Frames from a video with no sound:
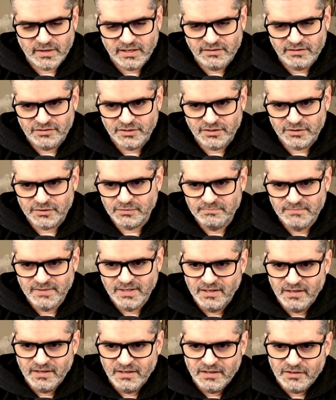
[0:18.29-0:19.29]
I still
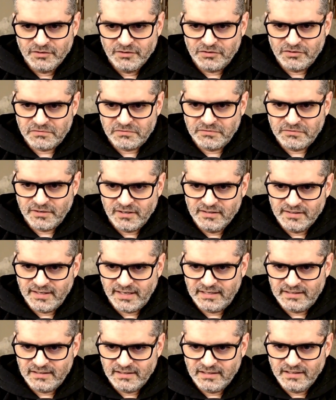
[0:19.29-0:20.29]
suffer
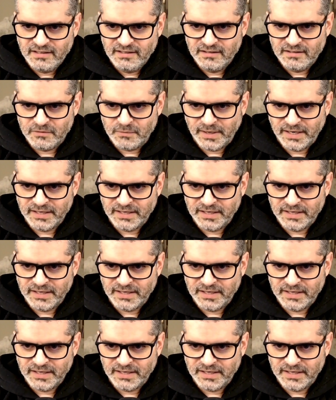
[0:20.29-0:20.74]
daily,